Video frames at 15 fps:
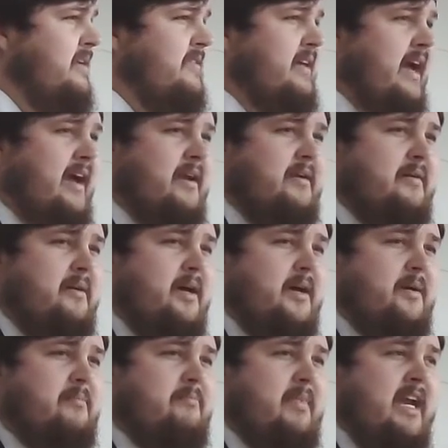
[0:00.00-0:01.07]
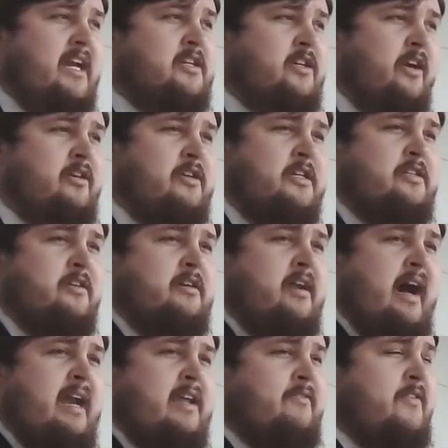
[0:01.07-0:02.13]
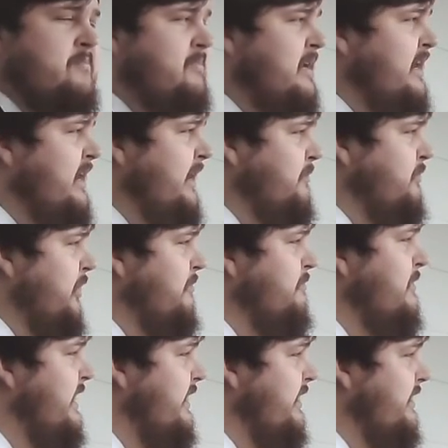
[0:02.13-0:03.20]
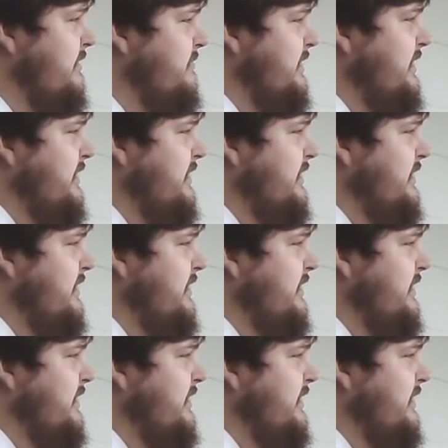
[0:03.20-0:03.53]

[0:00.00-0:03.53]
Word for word: that uh, many churches are not even being permitted